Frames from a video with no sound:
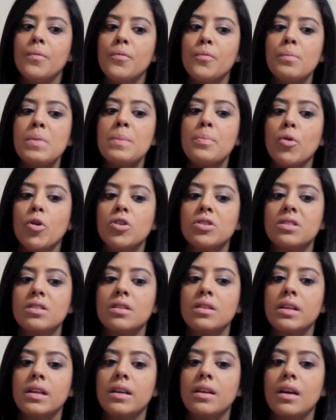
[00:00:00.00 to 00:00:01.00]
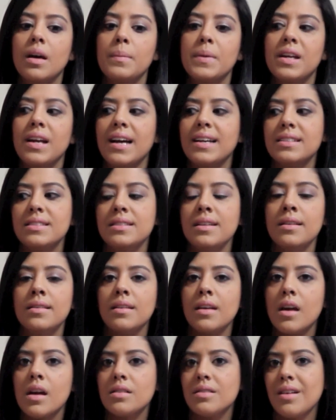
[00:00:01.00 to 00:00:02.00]
Me personally, I mean, I see
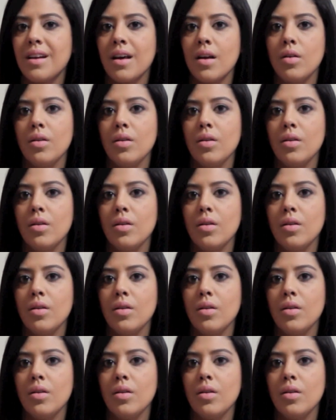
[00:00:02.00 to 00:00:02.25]
things that I